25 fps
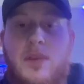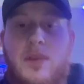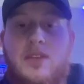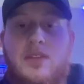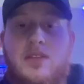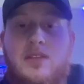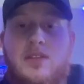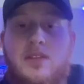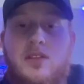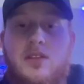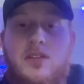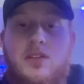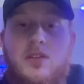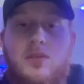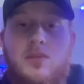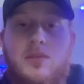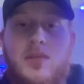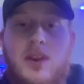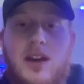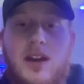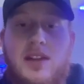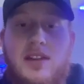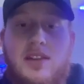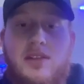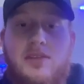So,
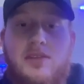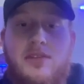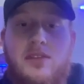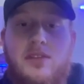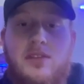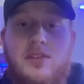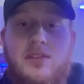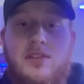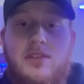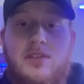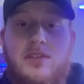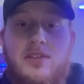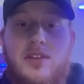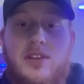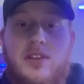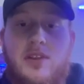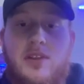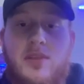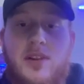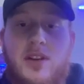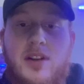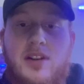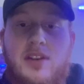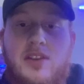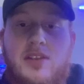basophils are your
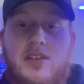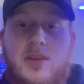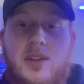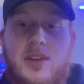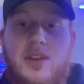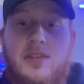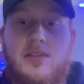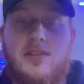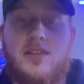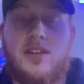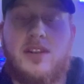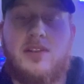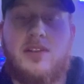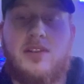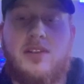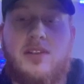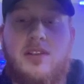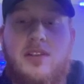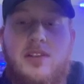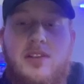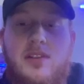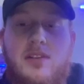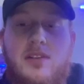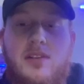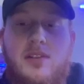body's way of sounding
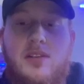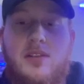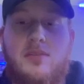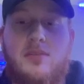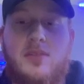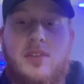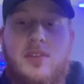the alarm